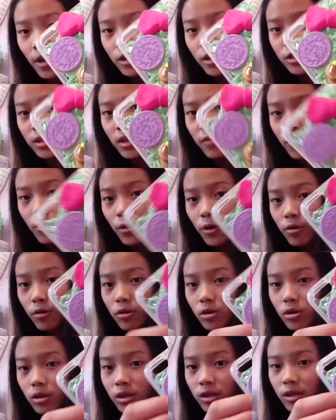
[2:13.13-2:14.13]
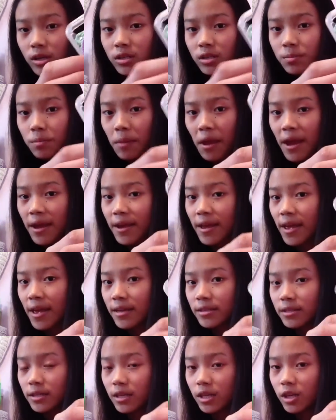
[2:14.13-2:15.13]
I just have Oreo cookies,
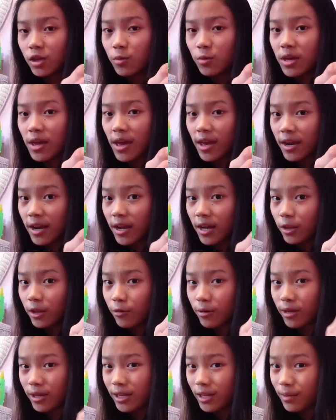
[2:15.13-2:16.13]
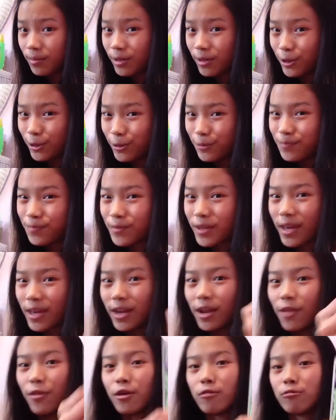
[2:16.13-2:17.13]
pancakes, a kiwi, and a Hello Kitty bow, and
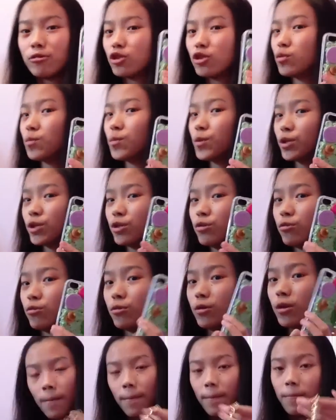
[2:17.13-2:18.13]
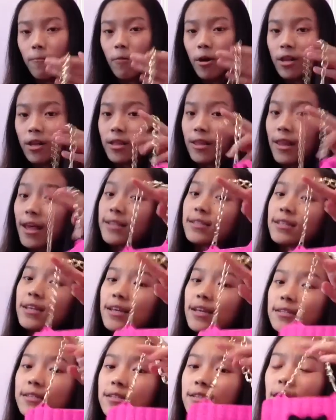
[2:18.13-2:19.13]
I thought it was super cute. One of the last
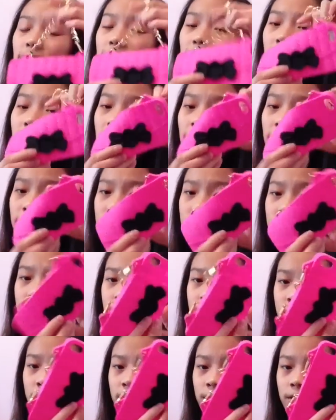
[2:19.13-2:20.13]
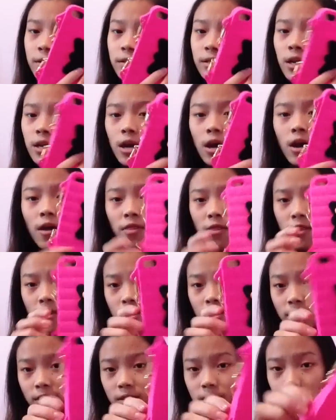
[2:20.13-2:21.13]
cases I have is
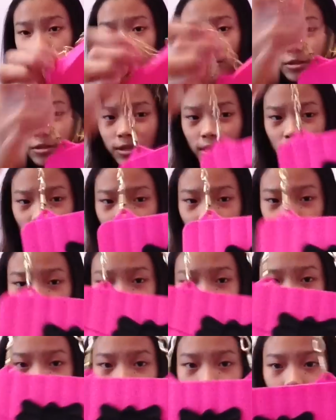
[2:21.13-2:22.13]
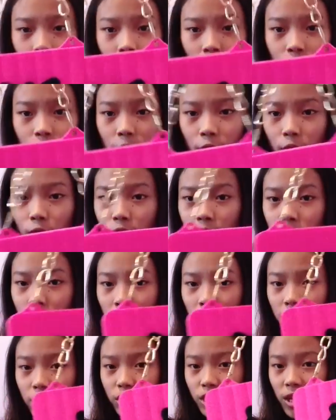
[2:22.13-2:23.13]
this purse case. Um, you can hold it by
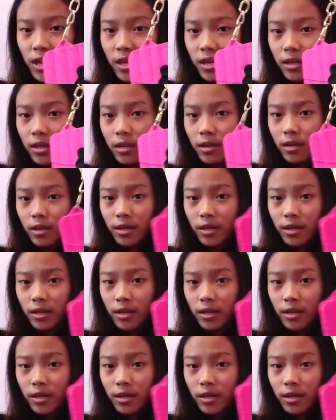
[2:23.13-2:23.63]
the chain.